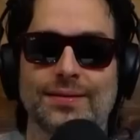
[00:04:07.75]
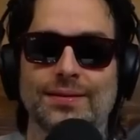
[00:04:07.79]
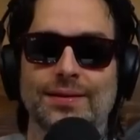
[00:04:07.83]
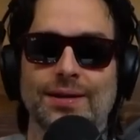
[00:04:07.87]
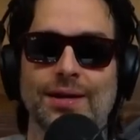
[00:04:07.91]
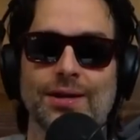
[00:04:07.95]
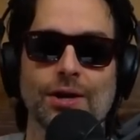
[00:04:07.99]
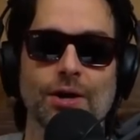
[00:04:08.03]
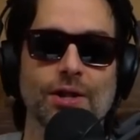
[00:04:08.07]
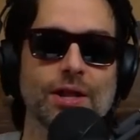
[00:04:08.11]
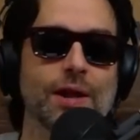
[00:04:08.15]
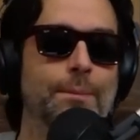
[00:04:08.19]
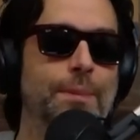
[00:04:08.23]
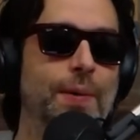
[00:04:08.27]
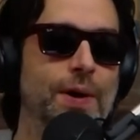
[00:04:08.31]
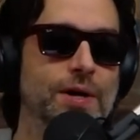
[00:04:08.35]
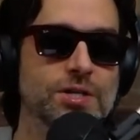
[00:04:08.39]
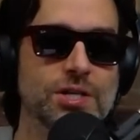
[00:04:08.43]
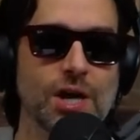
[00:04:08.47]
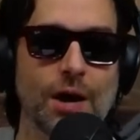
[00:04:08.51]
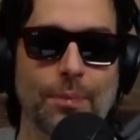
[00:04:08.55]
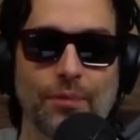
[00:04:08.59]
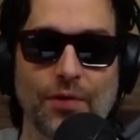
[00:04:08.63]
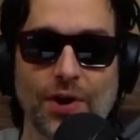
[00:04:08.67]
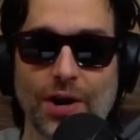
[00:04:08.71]
You know, they
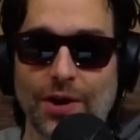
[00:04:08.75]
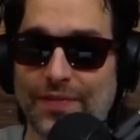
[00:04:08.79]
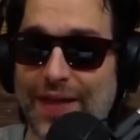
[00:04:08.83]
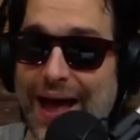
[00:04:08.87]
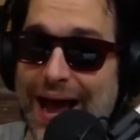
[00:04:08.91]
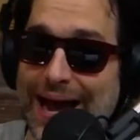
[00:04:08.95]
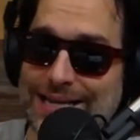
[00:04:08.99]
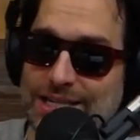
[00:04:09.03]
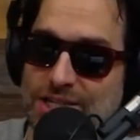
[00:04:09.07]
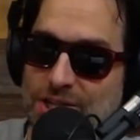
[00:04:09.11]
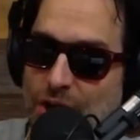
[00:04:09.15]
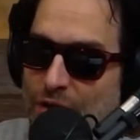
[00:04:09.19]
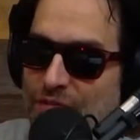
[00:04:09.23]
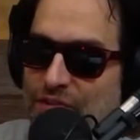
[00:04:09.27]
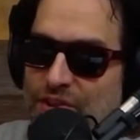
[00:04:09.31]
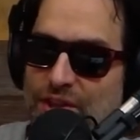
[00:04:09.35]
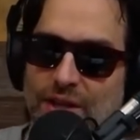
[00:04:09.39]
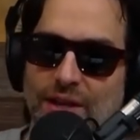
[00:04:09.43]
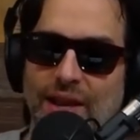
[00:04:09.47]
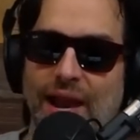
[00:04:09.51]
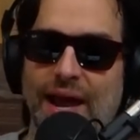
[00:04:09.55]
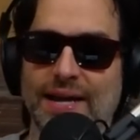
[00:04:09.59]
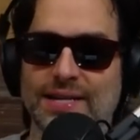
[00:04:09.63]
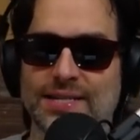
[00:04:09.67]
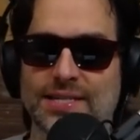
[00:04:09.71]
bunch up real nice over
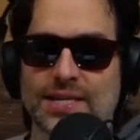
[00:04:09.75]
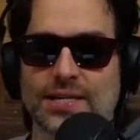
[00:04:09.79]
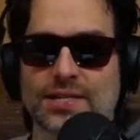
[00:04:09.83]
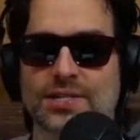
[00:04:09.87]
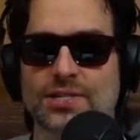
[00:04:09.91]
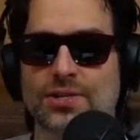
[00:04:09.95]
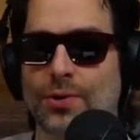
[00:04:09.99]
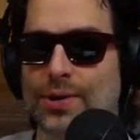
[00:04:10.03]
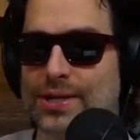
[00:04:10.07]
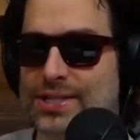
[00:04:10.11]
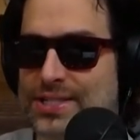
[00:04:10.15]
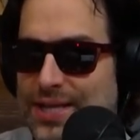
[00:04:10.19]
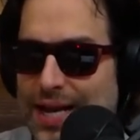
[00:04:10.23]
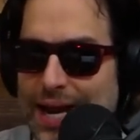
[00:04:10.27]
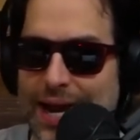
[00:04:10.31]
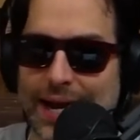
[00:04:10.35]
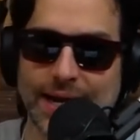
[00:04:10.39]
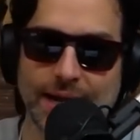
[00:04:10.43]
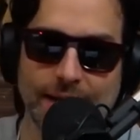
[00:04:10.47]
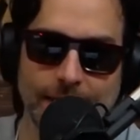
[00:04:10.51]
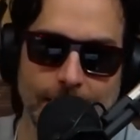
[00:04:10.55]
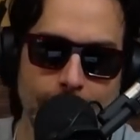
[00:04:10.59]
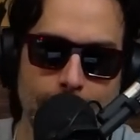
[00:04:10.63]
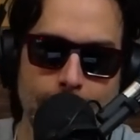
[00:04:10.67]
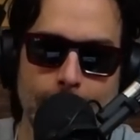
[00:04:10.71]
the laces. So it's
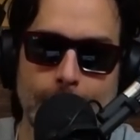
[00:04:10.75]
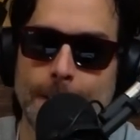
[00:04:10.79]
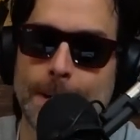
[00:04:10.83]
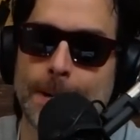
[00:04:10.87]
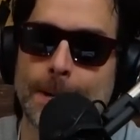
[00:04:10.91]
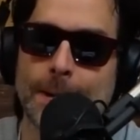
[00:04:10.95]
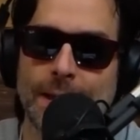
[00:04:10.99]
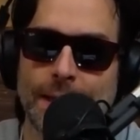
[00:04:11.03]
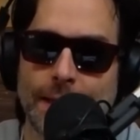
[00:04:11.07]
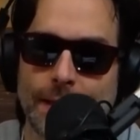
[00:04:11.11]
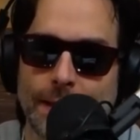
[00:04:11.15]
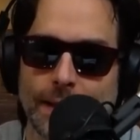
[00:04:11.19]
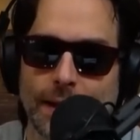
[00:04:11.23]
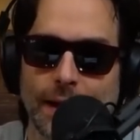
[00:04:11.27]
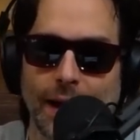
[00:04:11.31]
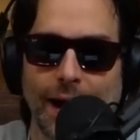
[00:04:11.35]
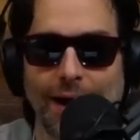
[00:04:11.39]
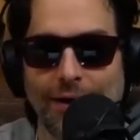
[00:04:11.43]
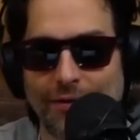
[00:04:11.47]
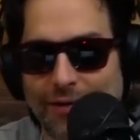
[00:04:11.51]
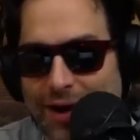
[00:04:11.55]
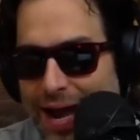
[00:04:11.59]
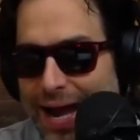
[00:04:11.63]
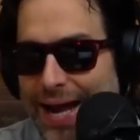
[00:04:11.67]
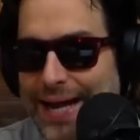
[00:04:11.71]
like,
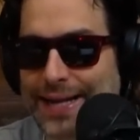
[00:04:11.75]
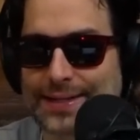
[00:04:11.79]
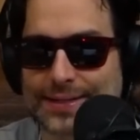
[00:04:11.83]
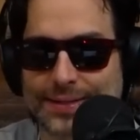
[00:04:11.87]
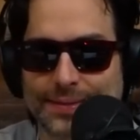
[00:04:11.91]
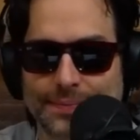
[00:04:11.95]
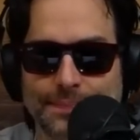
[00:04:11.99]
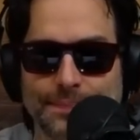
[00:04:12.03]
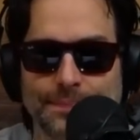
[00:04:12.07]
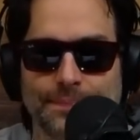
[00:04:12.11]
all right,